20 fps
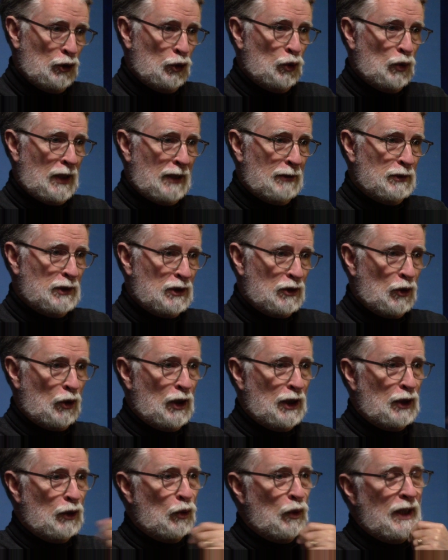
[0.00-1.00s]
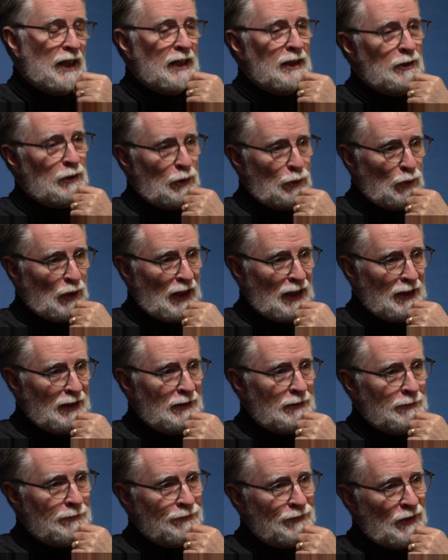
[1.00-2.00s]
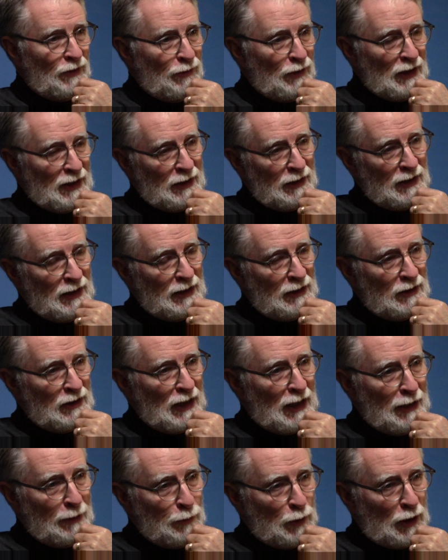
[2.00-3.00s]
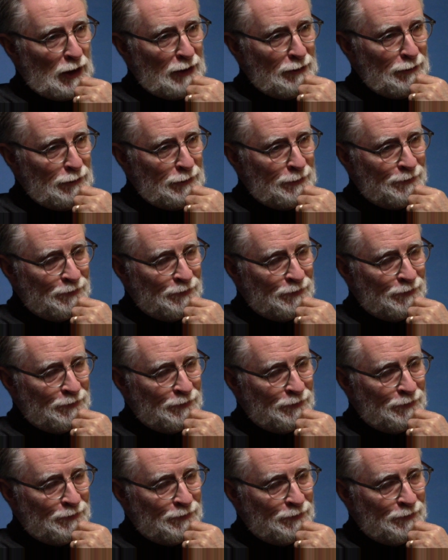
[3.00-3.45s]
knew I was going away to write if I could get time off.